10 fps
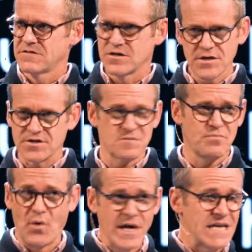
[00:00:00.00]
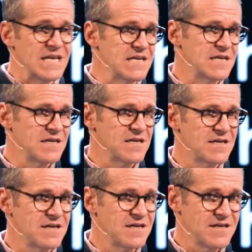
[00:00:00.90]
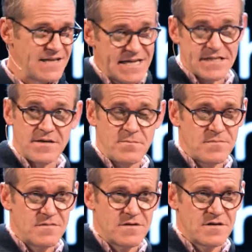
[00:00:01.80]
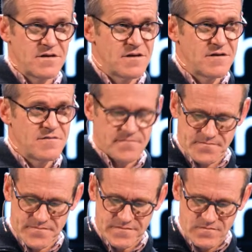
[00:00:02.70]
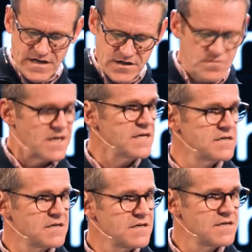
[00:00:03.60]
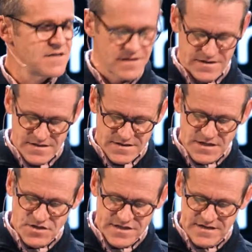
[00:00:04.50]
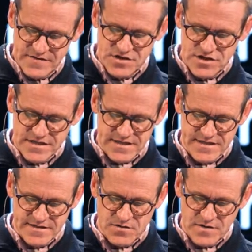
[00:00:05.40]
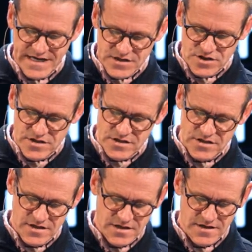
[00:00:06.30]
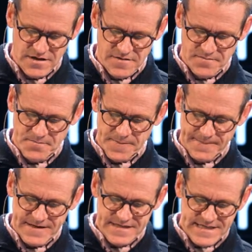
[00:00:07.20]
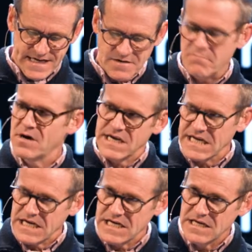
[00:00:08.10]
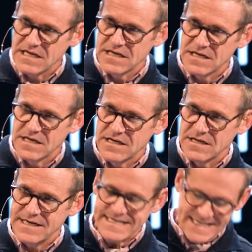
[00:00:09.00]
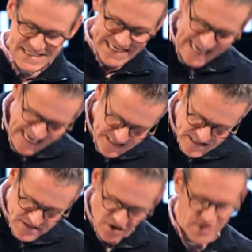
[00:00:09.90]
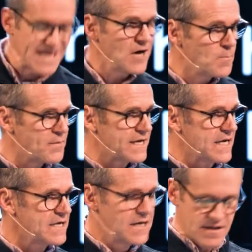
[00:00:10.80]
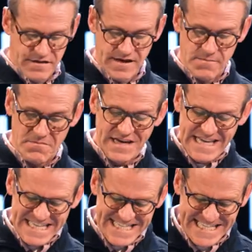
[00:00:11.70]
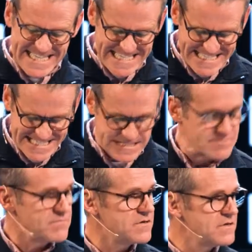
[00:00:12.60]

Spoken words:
Could have just pointed. That's him. Why did he do that? It's not just giving Jesus location. He's taking money. He's intent on helping them get him.